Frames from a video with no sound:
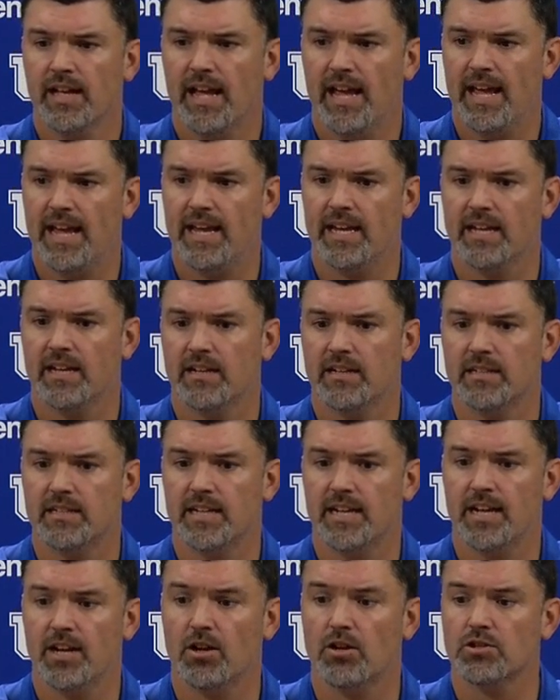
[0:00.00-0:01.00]
And
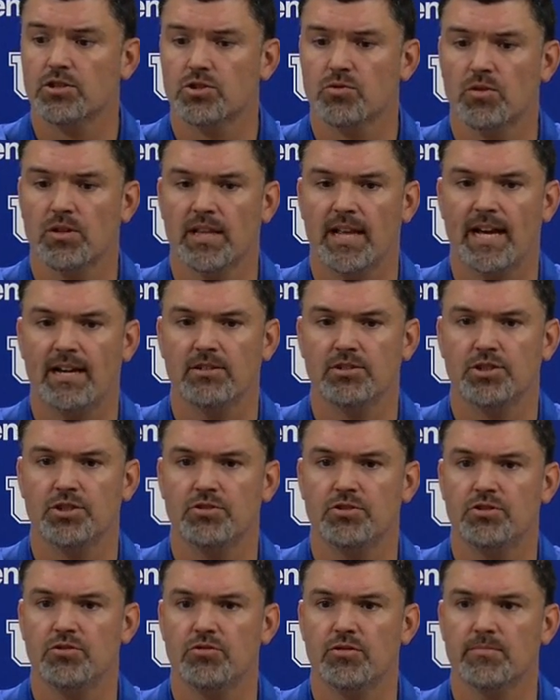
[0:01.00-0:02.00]
it also allows
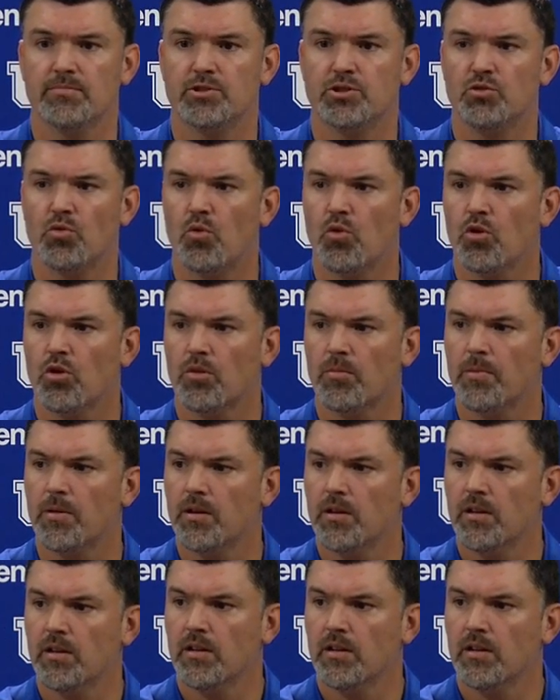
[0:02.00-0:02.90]
you to absorb,